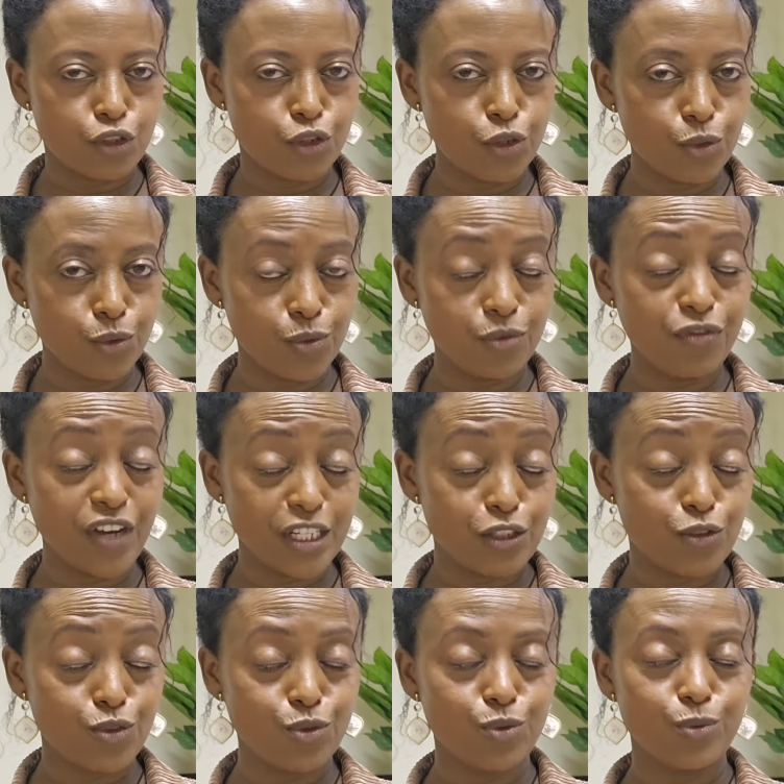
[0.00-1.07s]
two,
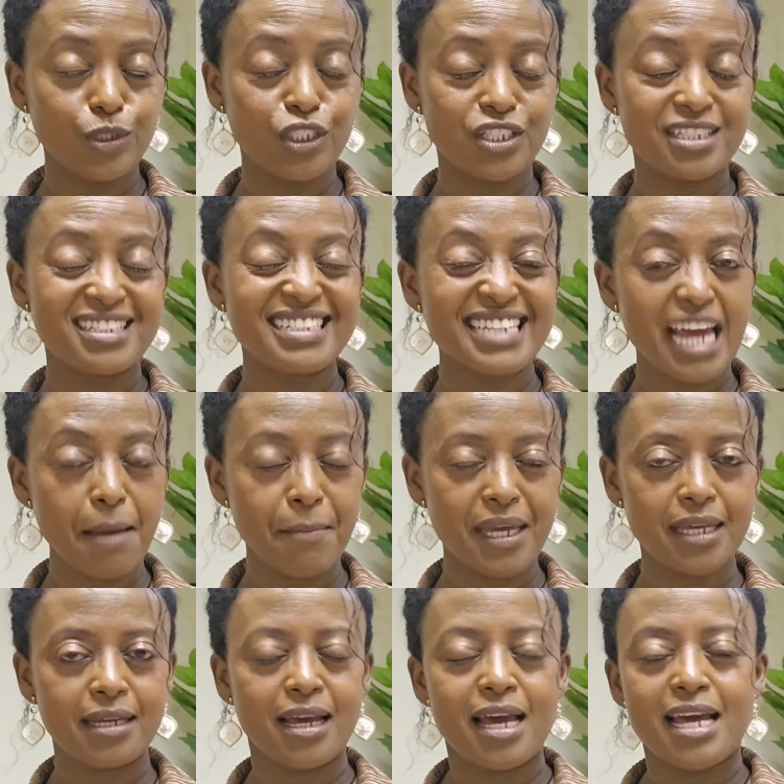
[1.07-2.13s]
phase two, which is
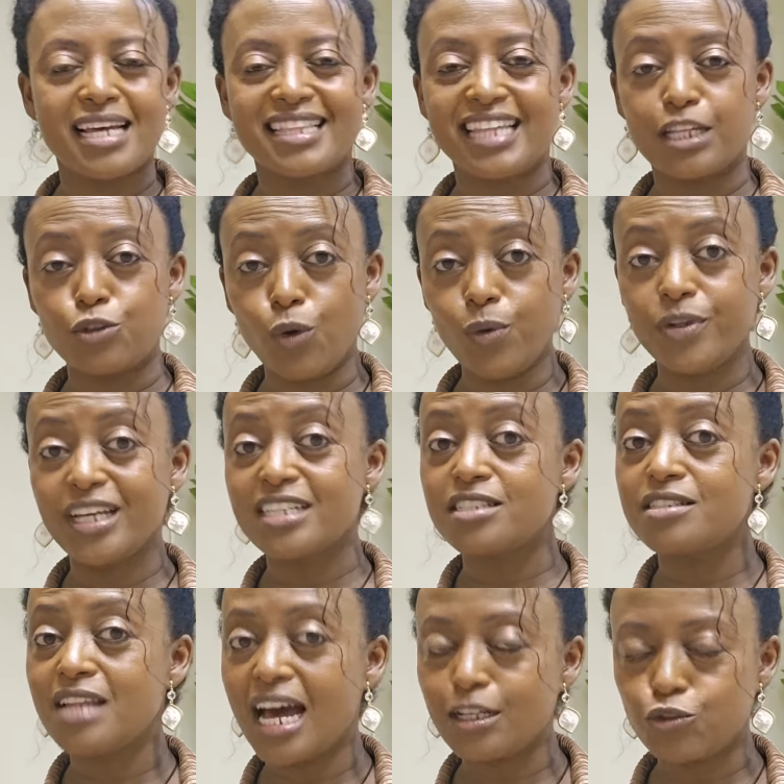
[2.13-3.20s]
naming. They told
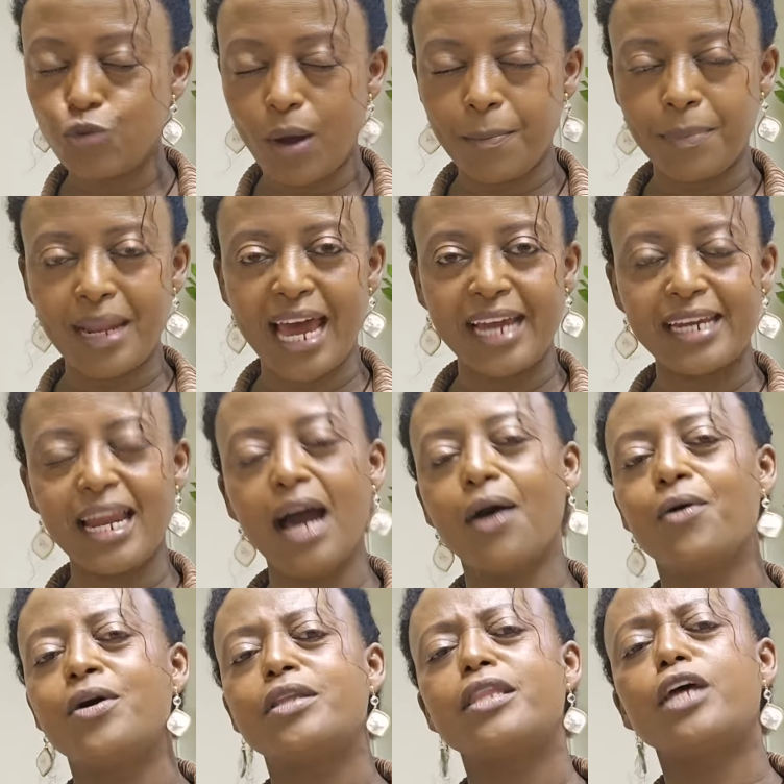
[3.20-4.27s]
us not to apply
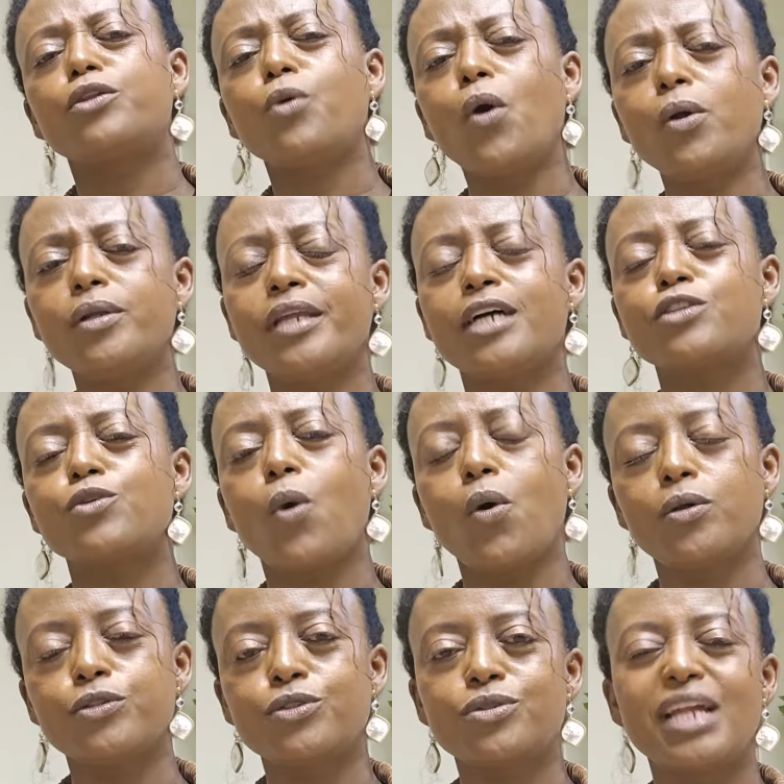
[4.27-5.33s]
now. They told us
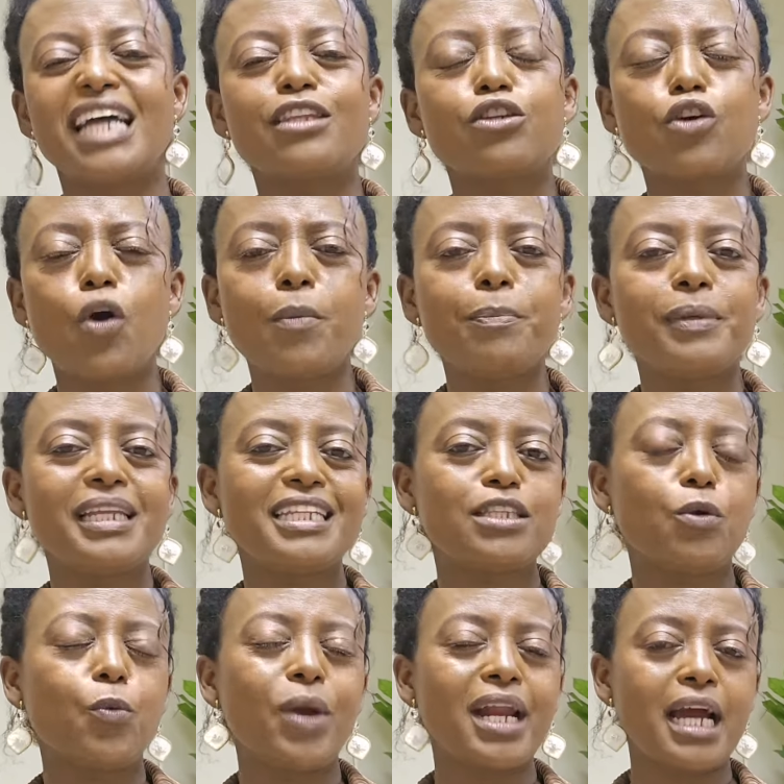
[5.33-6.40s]
also not to complete
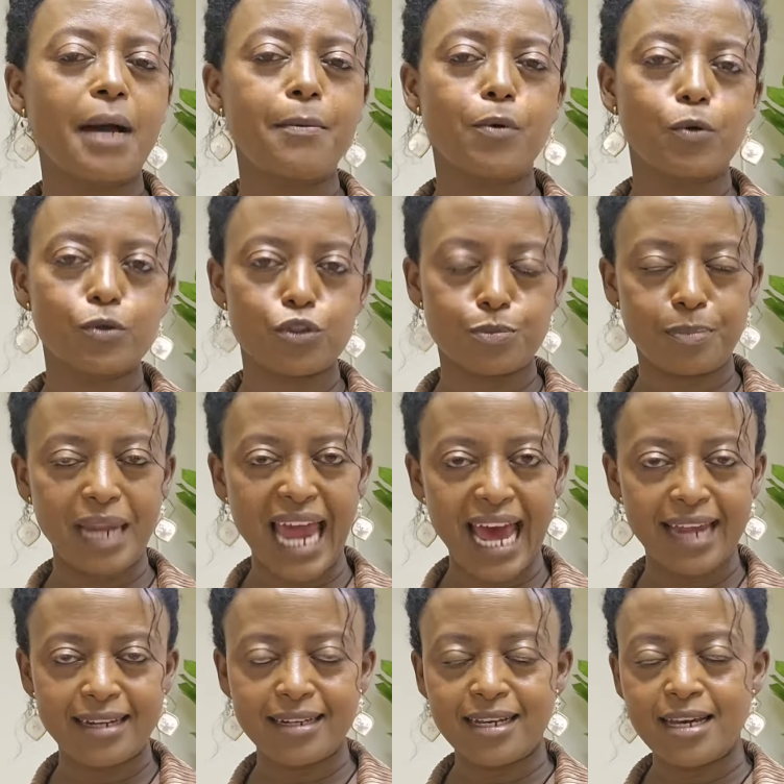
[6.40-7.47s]
the welcome corps
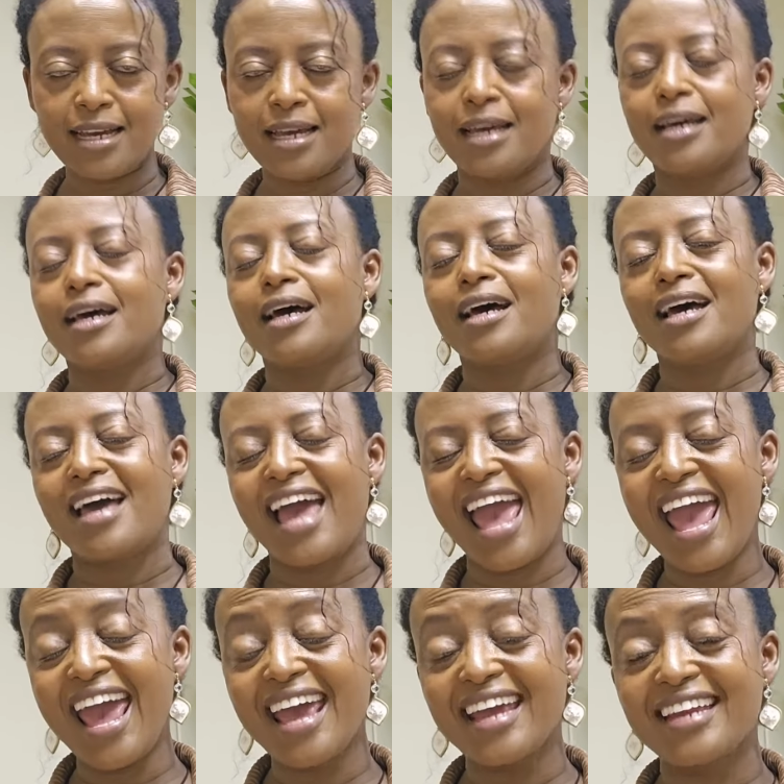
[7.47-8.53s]
plan.
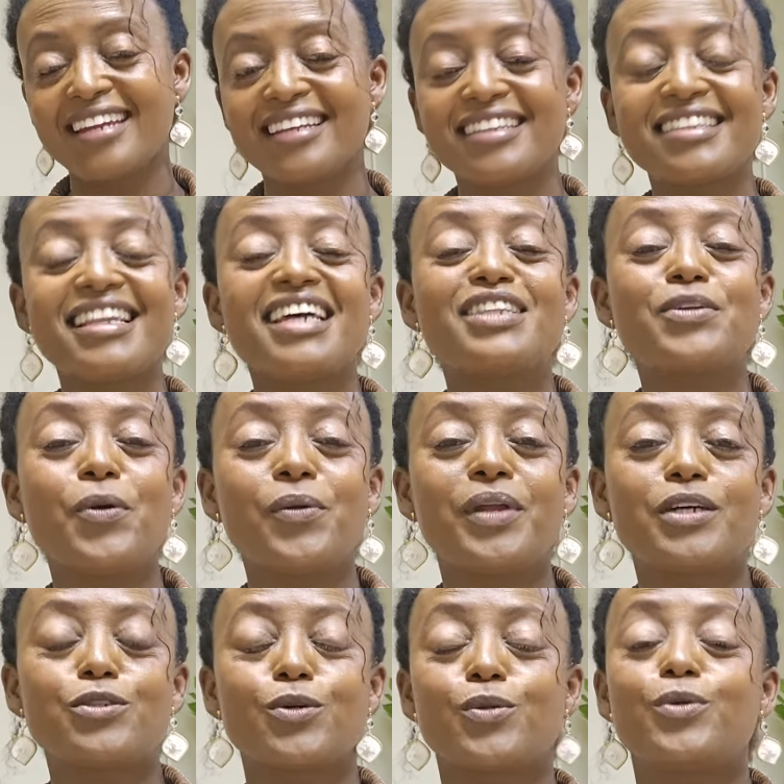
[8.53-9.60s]
And they
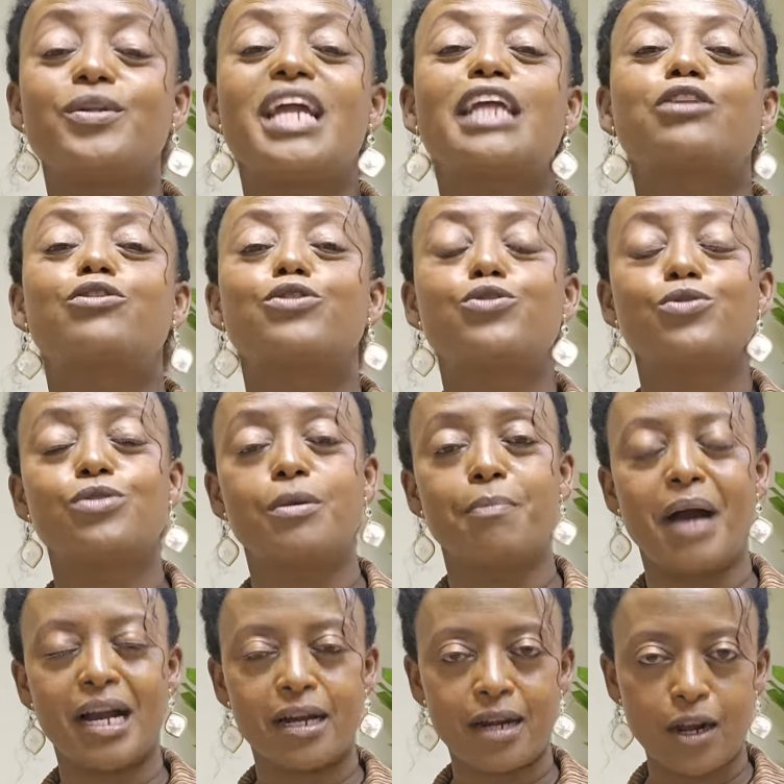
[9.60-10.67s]
told us also not to do the
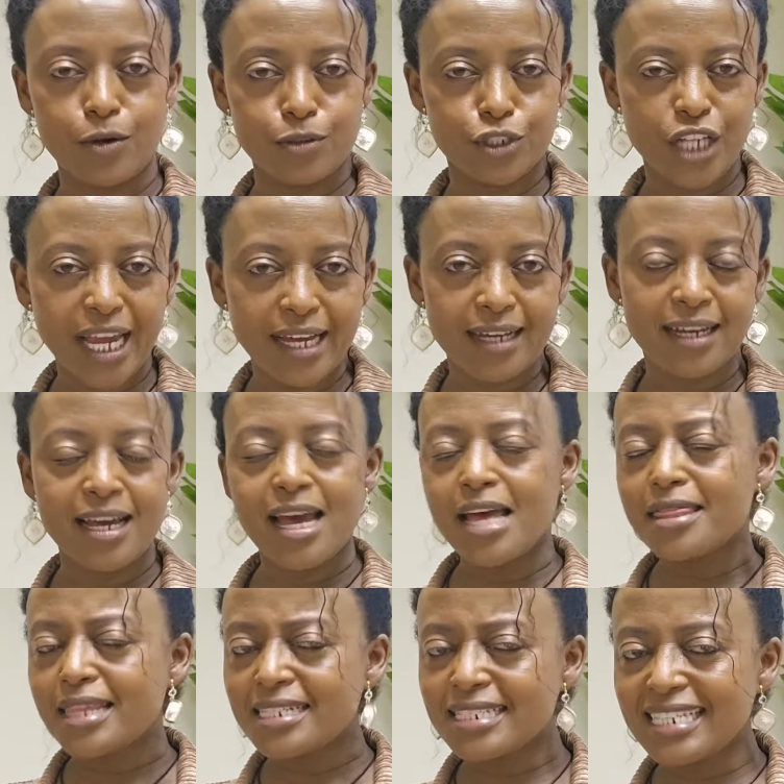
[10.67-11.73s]
background check.
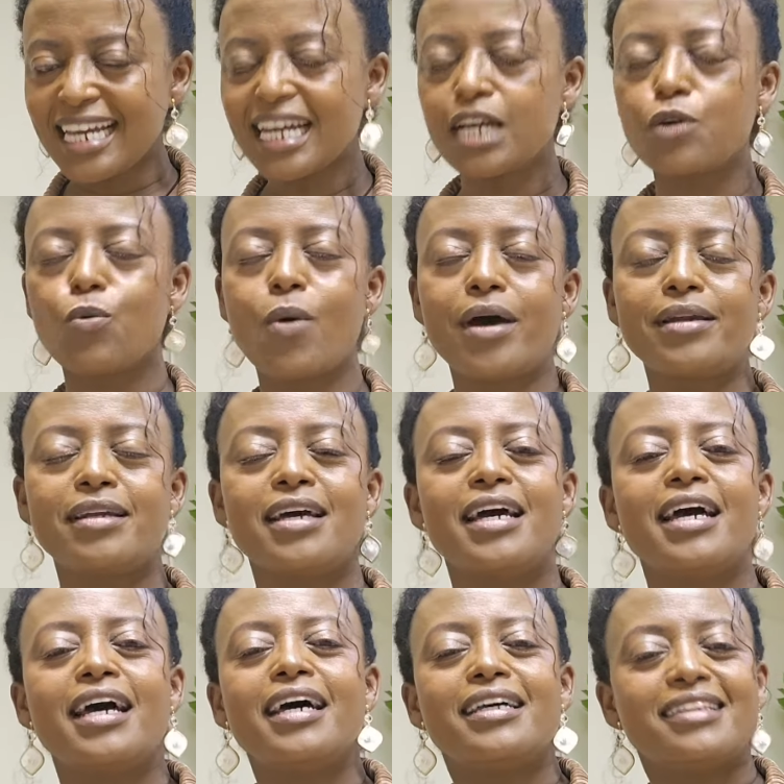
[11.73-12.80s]
The second one,
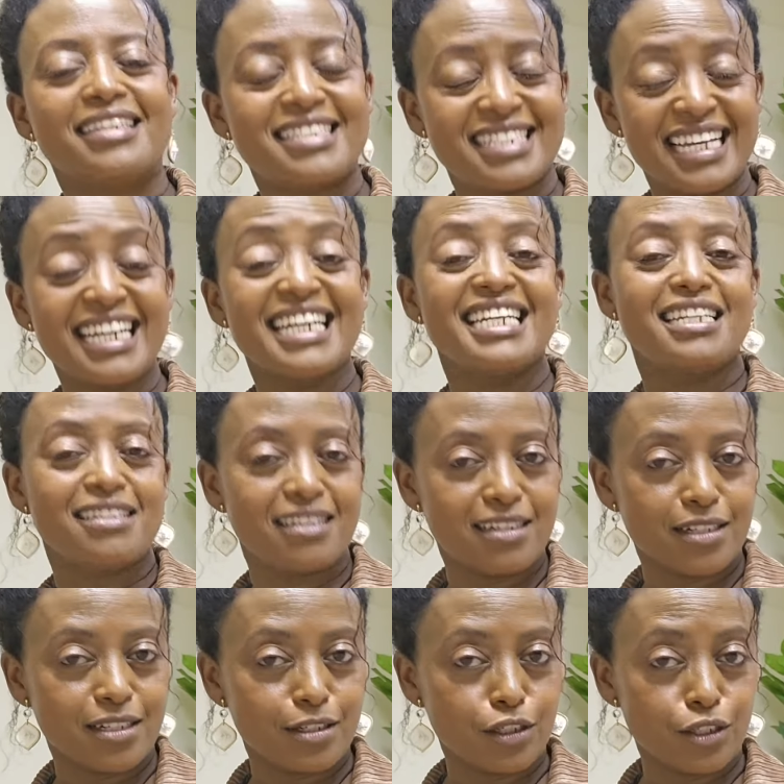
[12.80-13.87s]
the
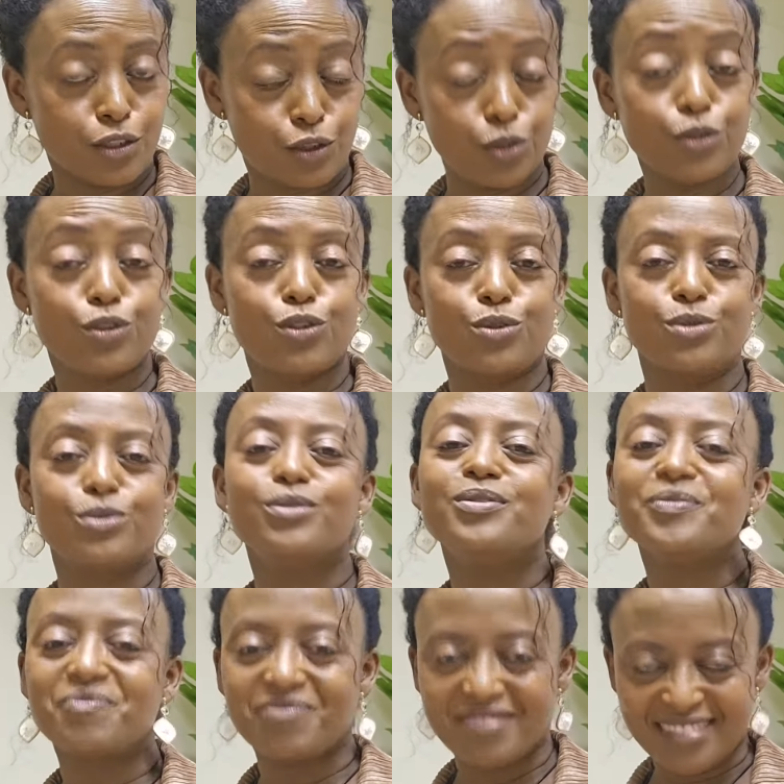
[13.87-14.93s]
second to
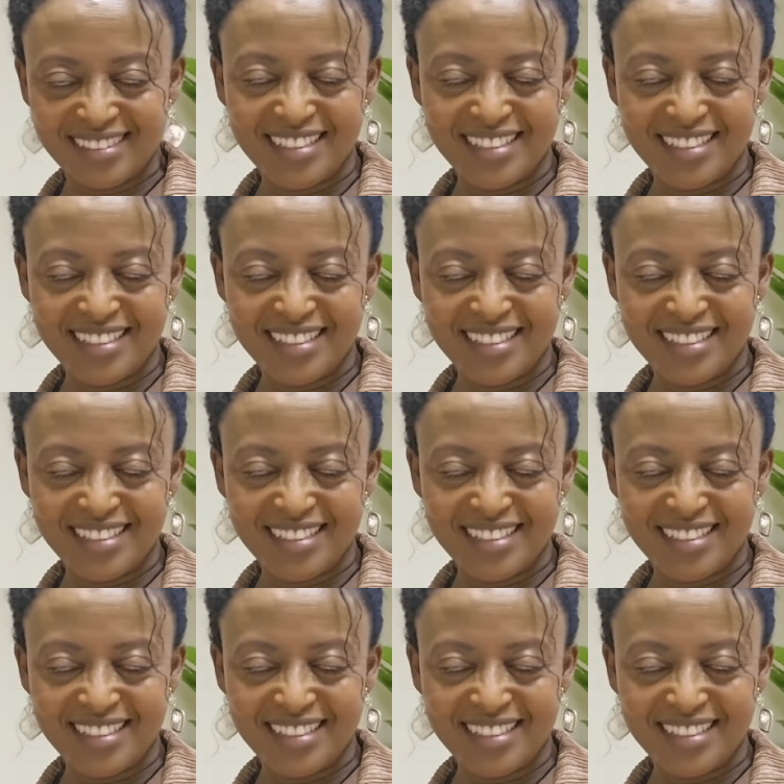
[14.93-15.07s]
do